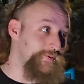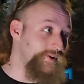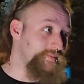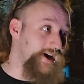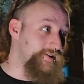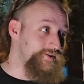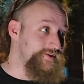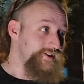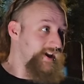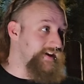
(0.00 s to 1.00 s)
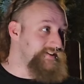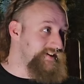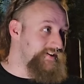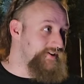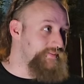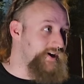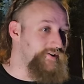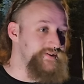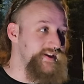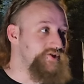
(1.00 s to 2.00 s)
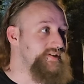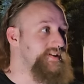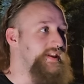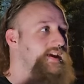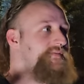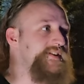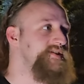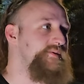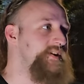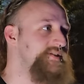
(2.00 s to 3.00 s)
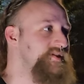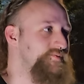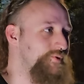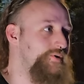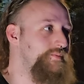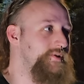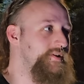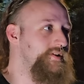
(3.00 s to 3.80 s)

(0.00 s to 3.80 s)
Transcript: 40 bottles or 18 year bottles that just lived in someone else's room.